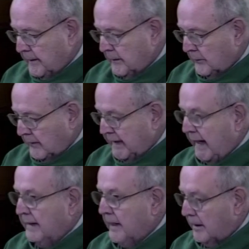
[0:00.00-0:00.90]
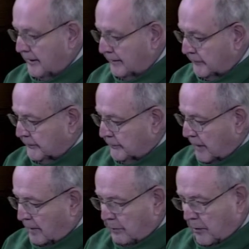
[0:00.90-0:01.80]
We can, however, do
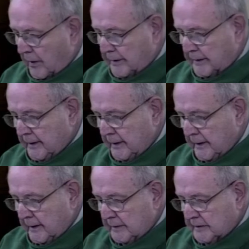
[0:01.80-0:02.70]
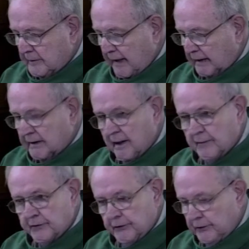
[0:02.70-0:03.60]
our part to make it
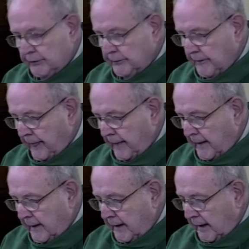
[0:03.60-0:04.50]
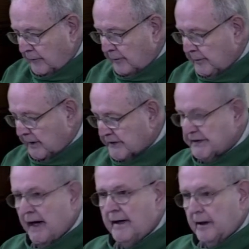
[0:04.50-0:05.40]
come true if we put
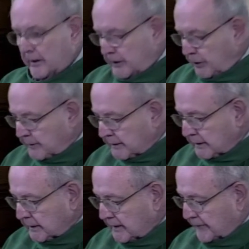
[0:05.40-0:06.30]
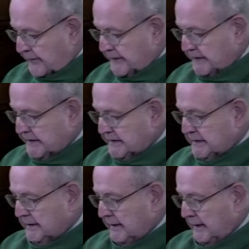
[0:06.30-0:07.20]
aside our human differences,
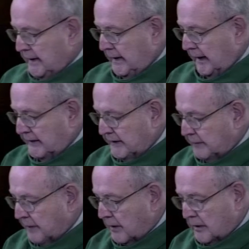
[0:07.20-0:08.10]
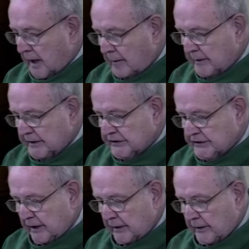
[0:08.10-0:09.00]
accept our common
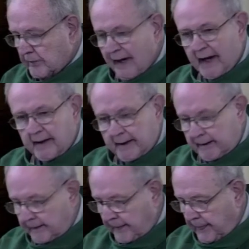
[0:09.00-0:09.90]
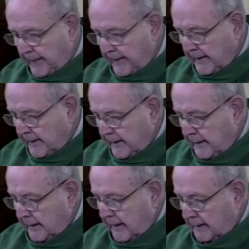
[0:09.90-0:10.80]
shared humanity,
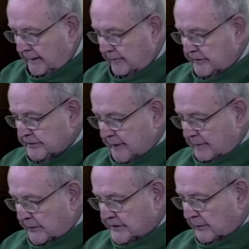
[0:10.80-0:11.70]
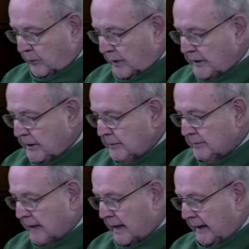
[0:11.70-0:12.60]
and live as members of one human
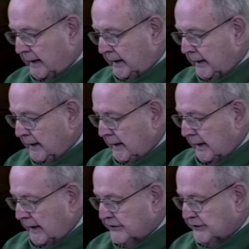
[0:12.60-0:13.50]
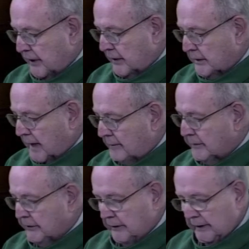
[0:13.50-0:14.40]
body in shared
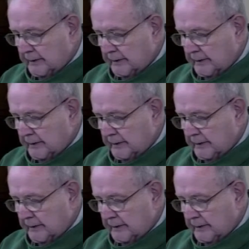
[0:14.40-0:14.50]
common good.